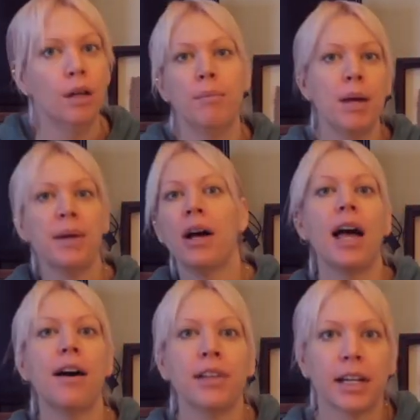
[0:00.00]
Maybe I'll
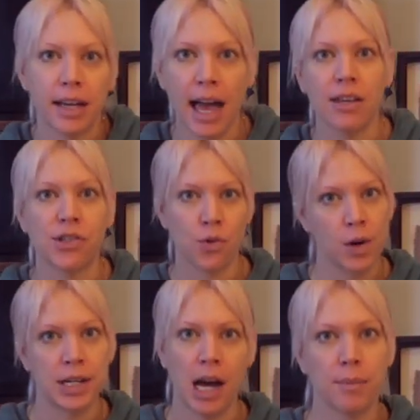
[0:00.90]
have like a cat
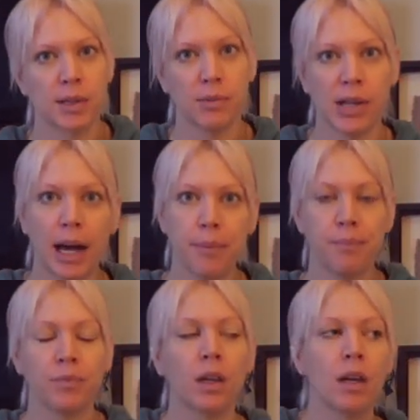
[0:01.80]
story time sometime.
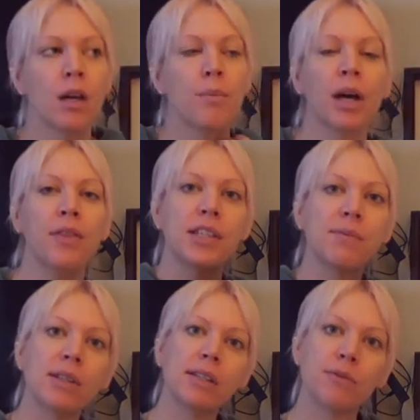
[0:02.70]
But this
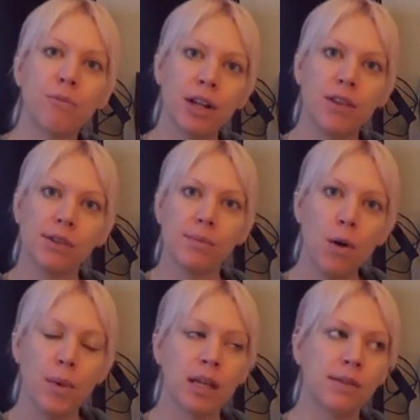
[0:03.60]
was one of those
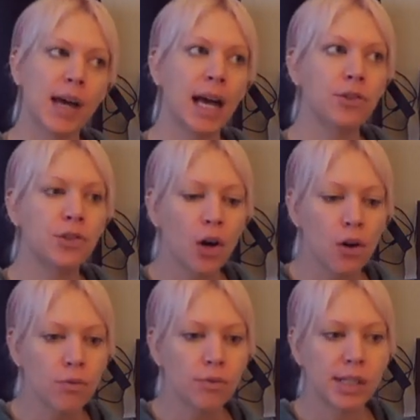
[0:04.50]
moments. I
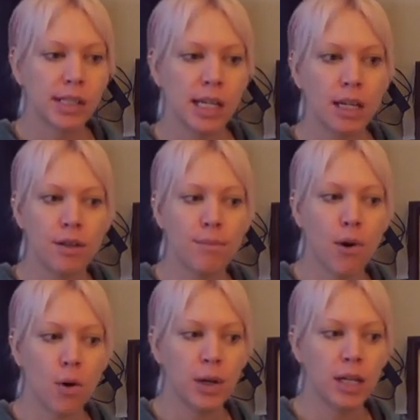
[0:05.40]
don't see the
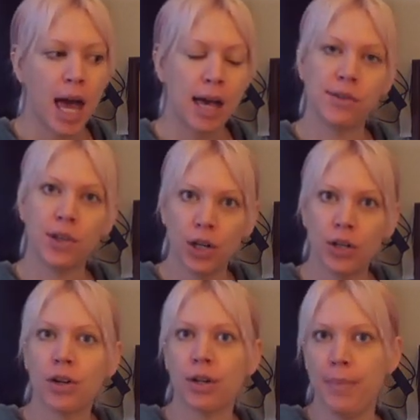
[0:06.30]
moment as
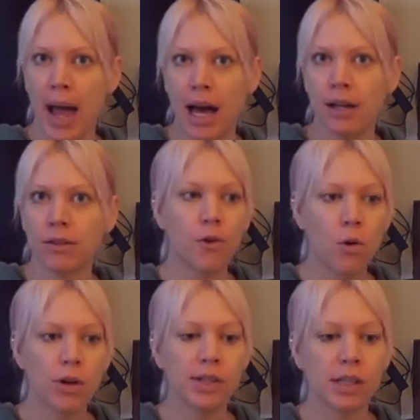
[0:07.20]
good or bad. Of
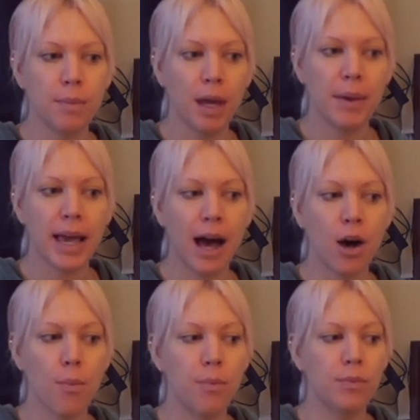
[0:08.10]
course, the baby
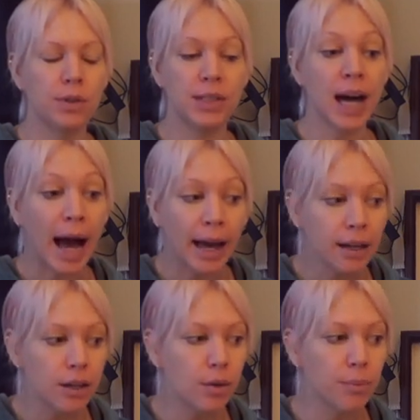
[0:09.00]
cow
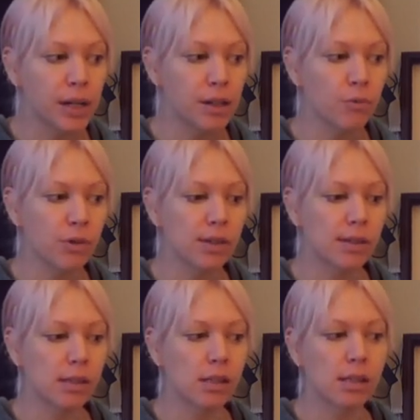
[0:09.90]
died, but it
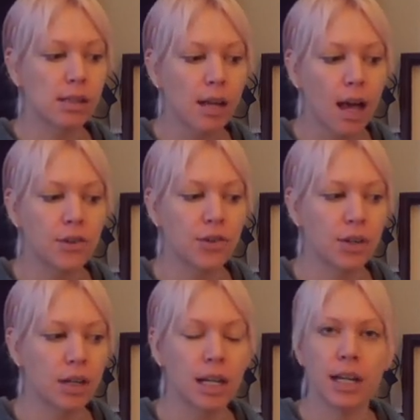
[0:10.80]
was
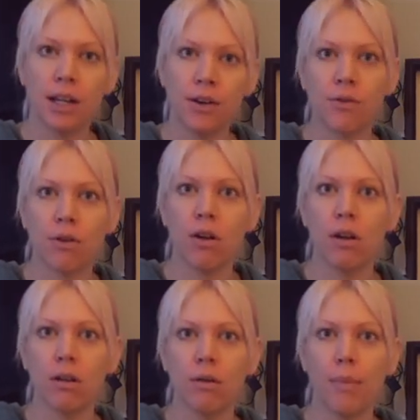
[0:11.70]
such an
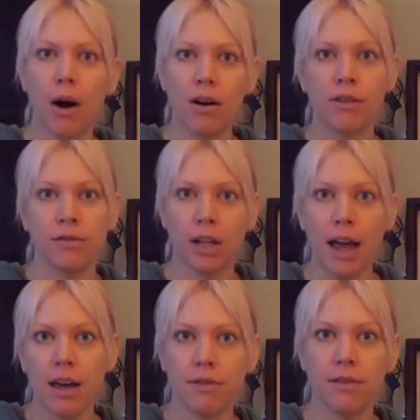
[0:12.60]
integral part of
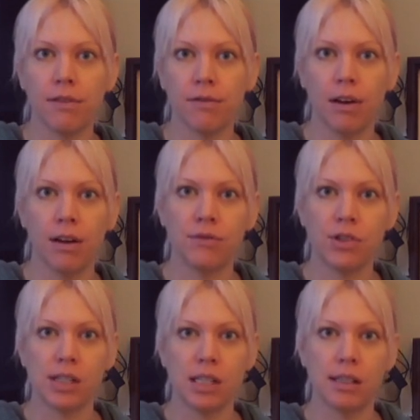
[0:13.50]
life, of
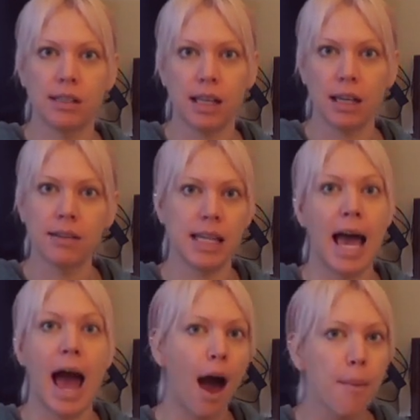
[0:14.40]
just these things that
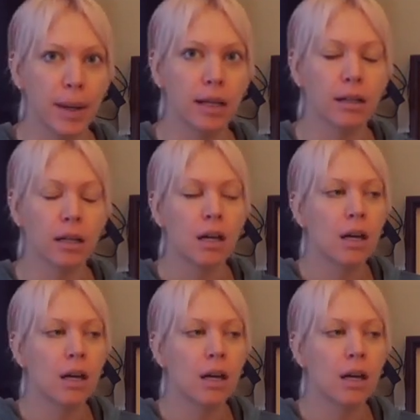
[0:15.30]
happen.